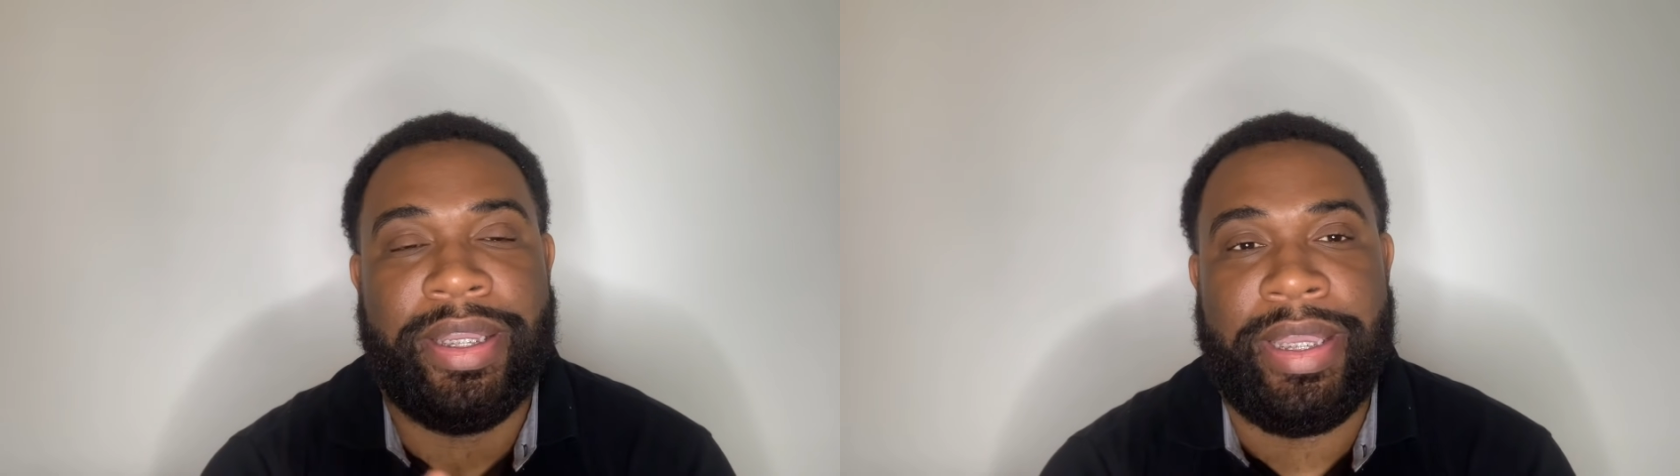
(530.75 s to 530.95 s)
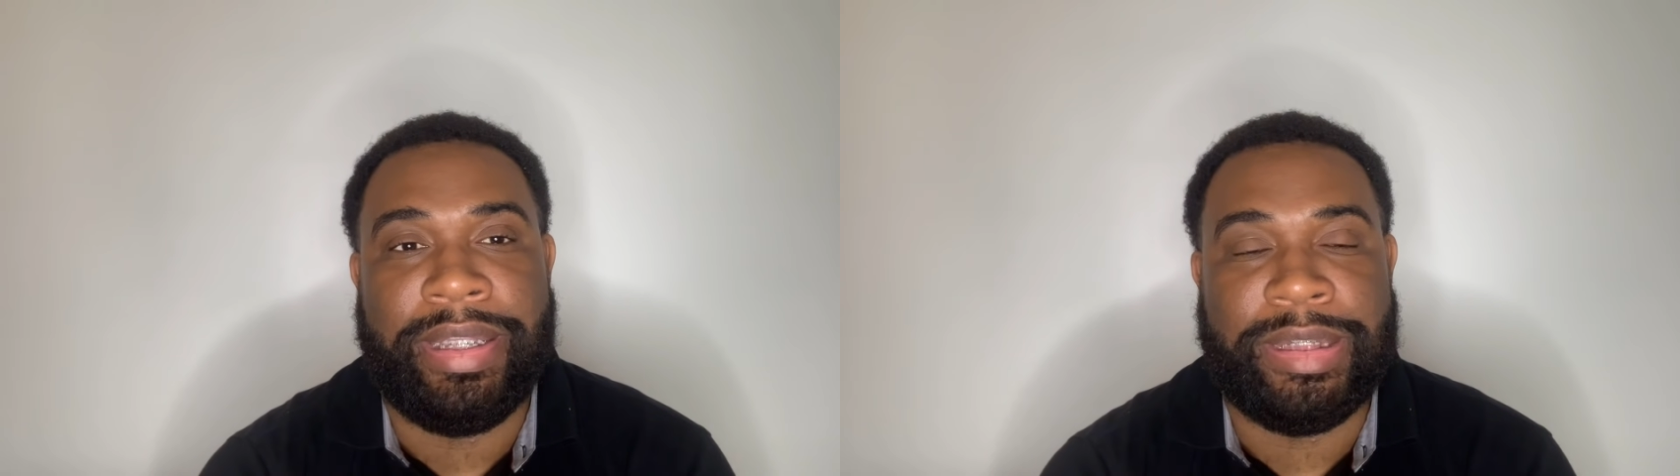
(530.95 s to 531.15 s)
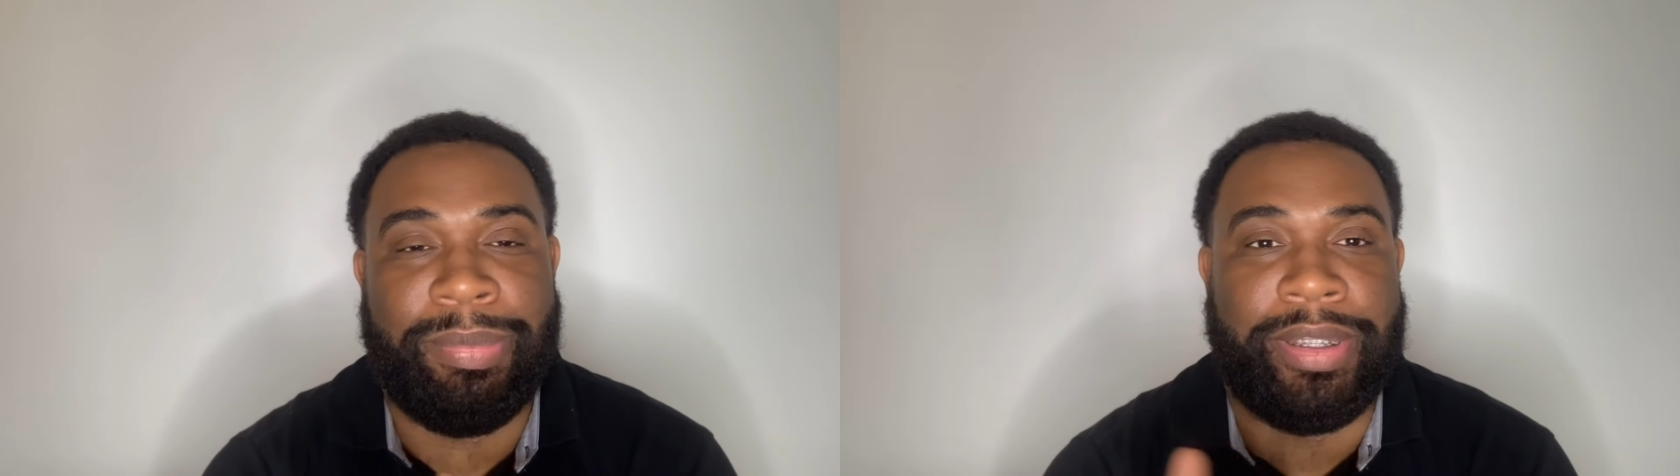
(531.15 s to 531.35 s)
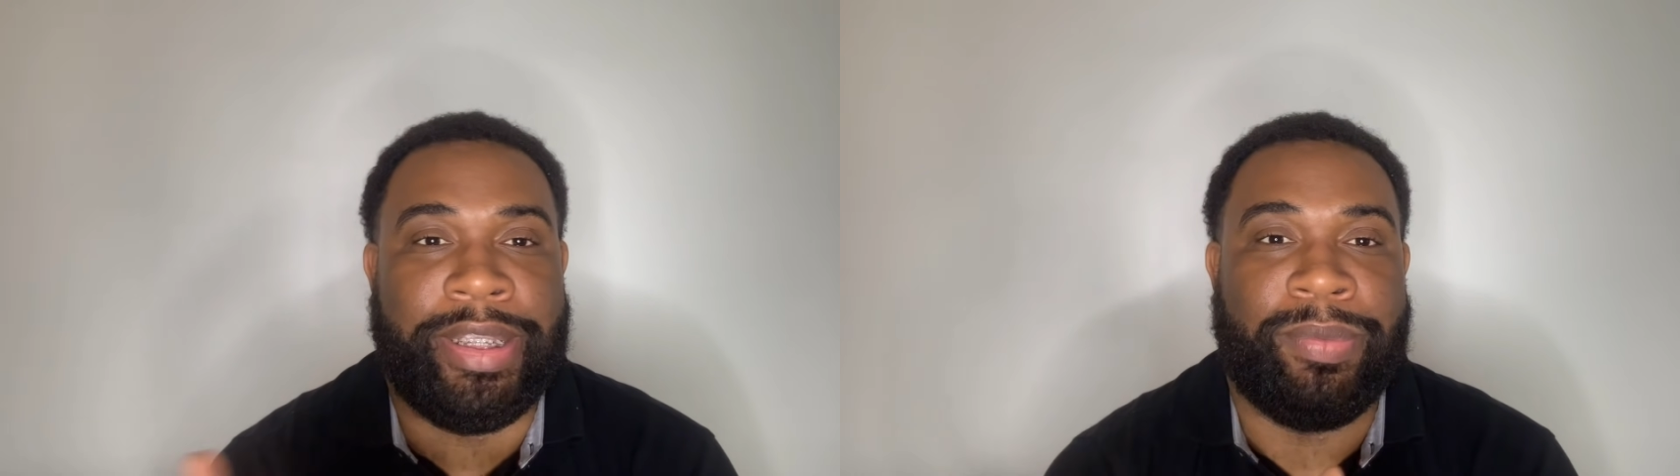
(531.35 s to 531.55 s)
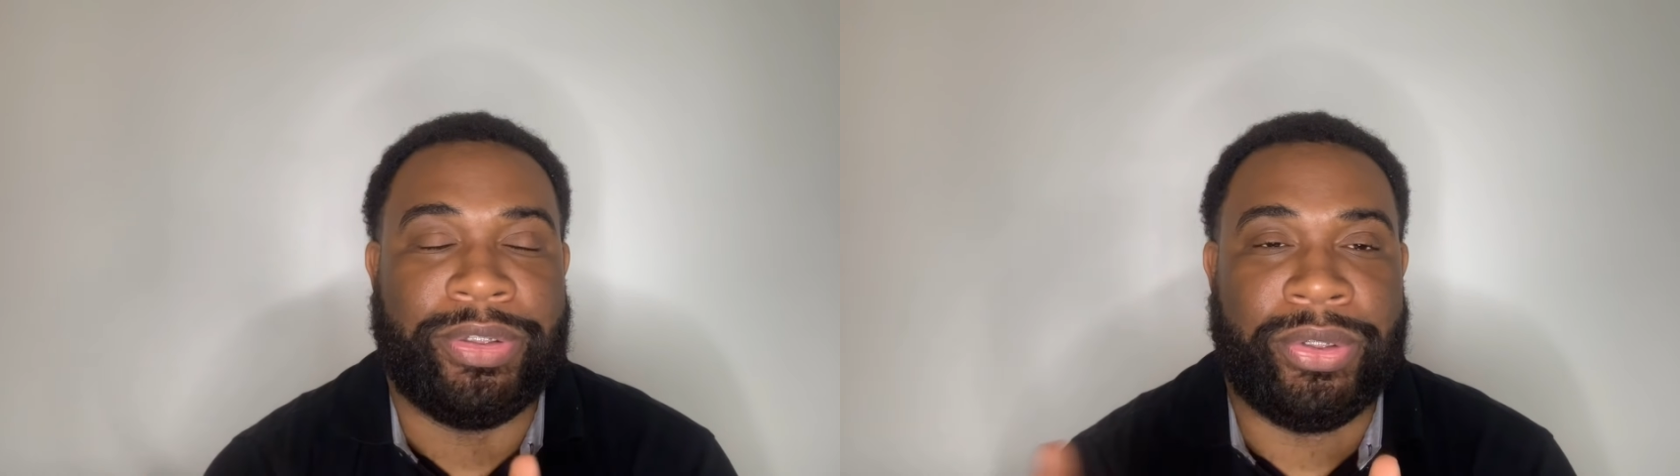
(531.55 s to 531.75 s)
And
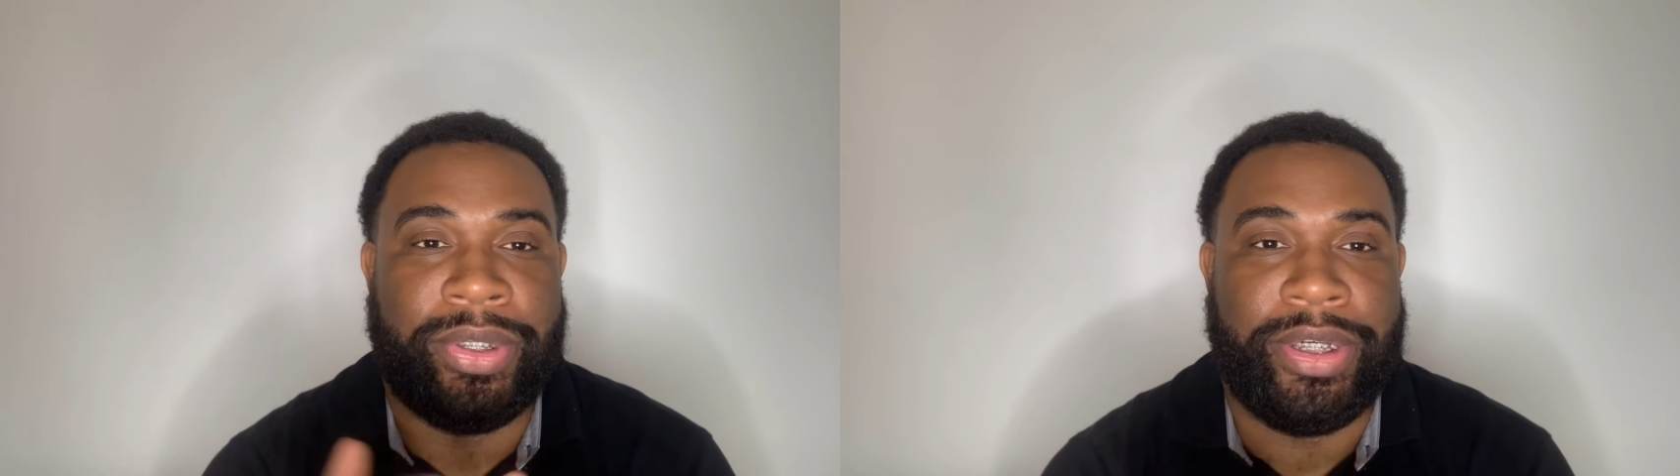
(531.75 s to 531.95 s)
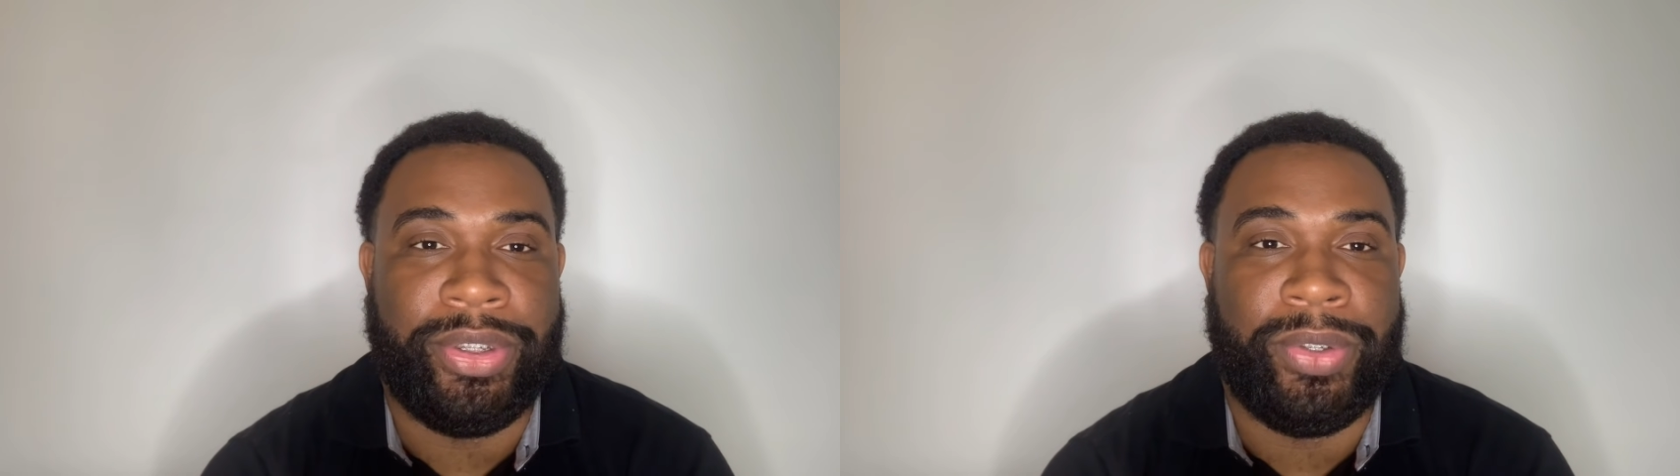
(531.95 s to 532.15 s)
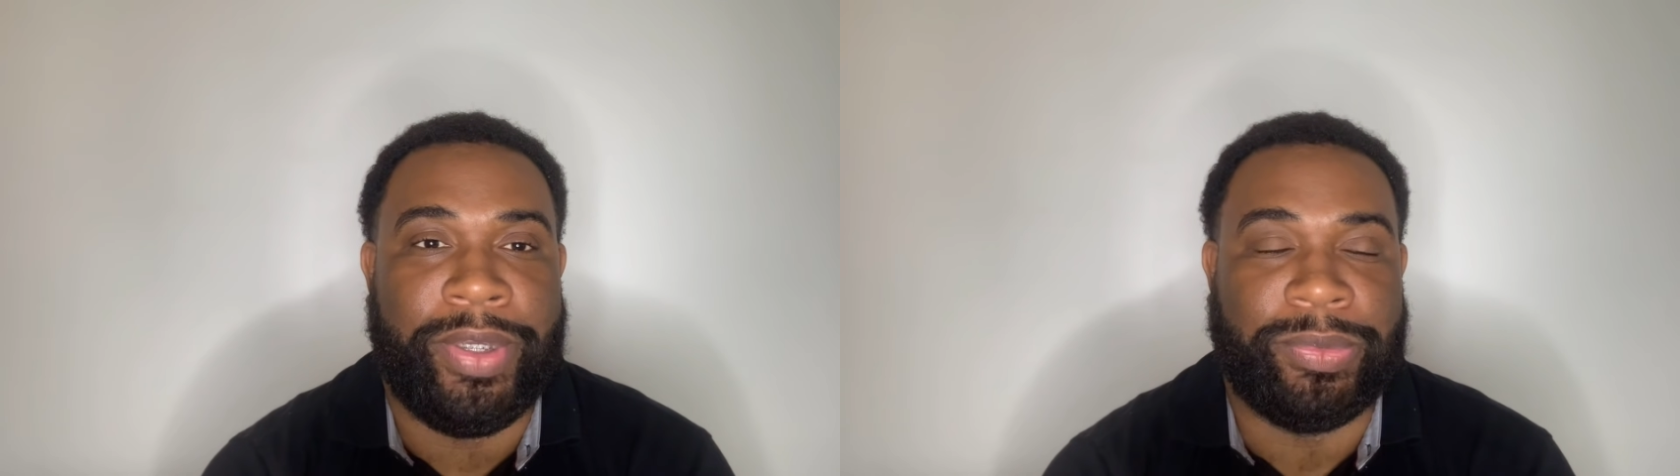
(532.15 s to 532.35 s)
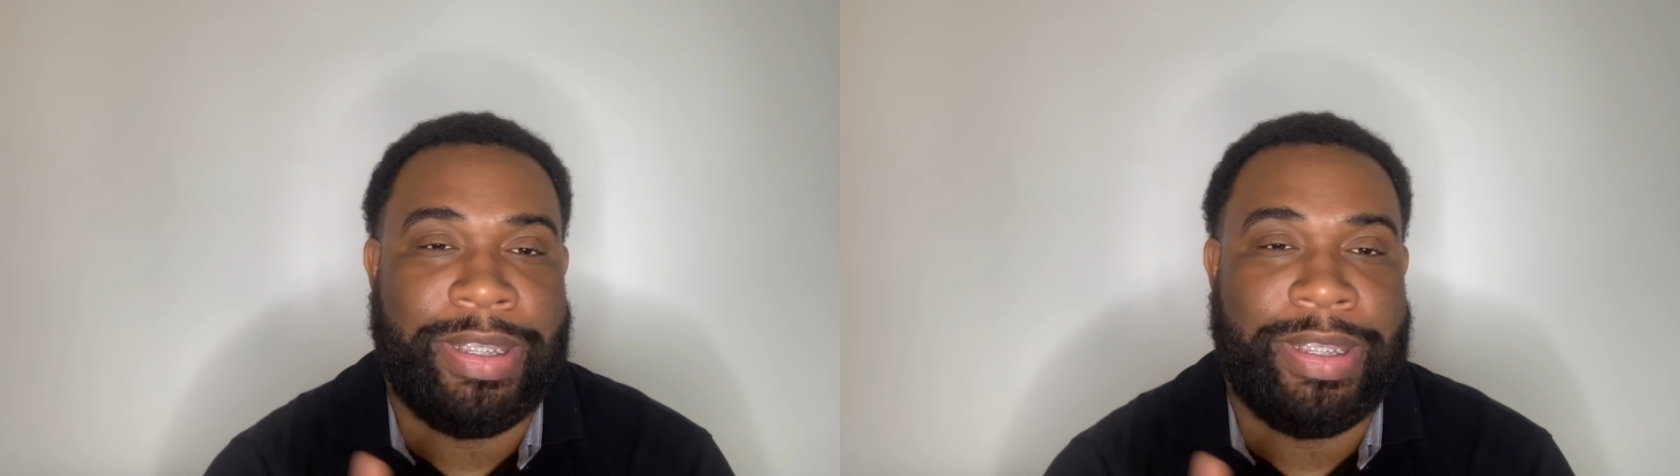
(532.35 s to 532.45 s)
typically what you're going to do is